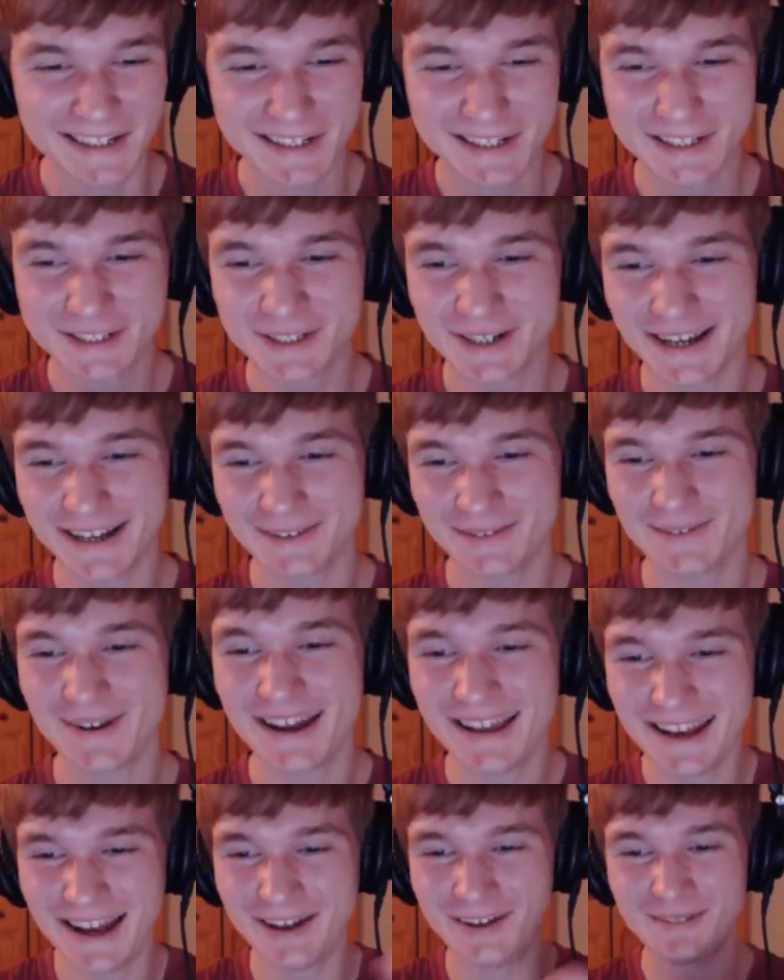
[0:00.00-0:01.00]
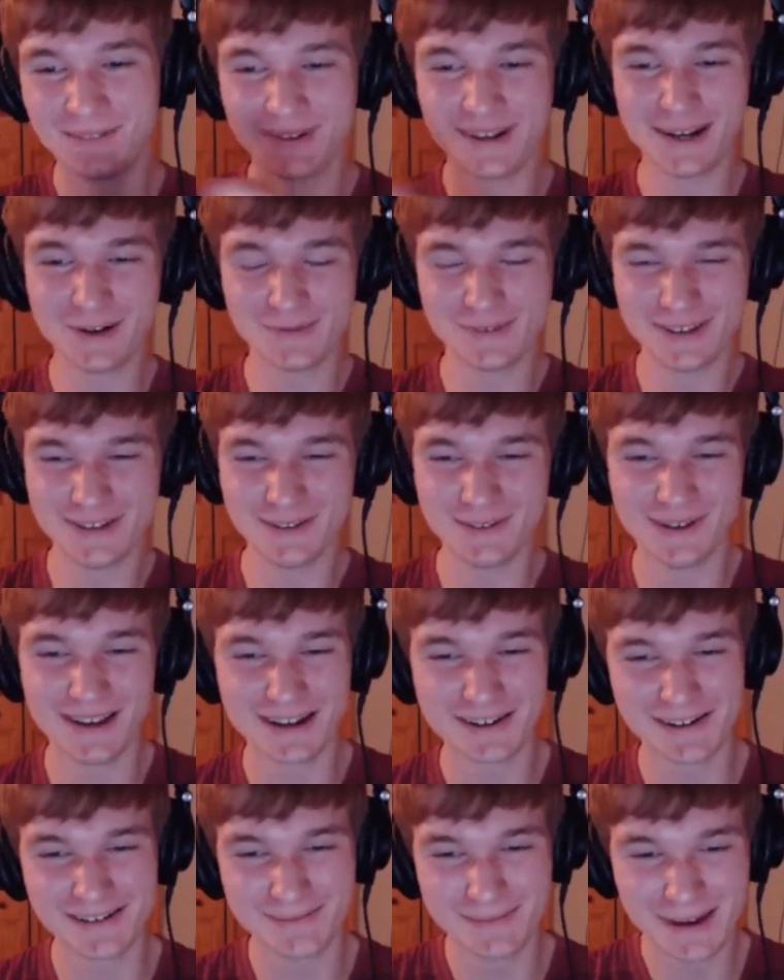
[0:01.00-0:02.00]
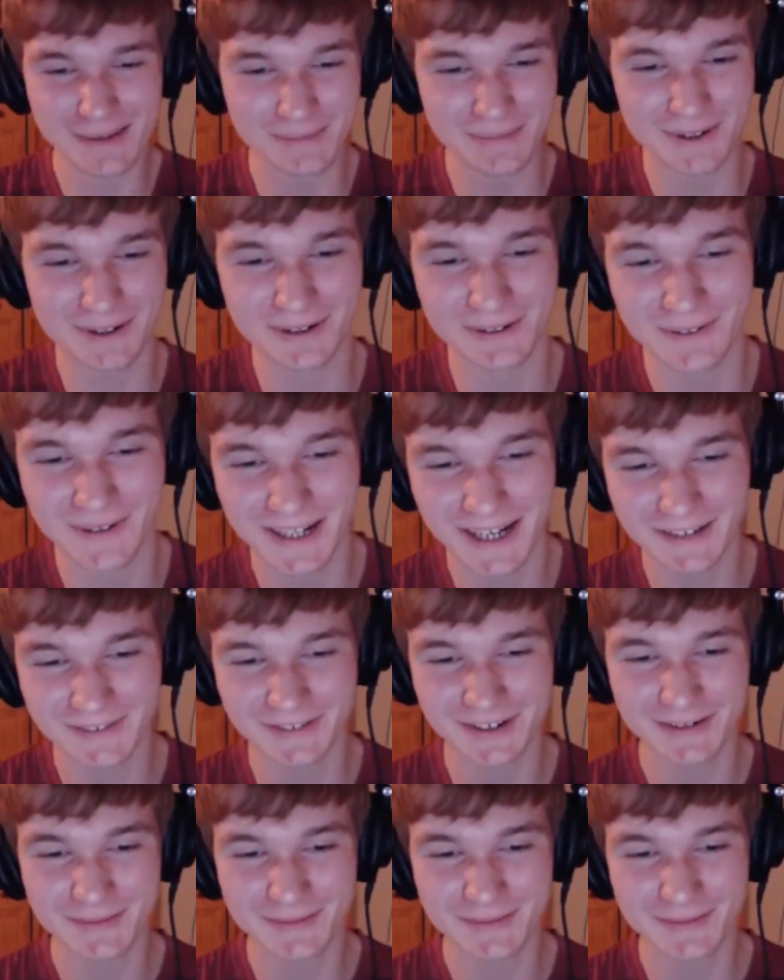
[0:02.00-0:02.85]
try to write out whatever you want to remember or whatever.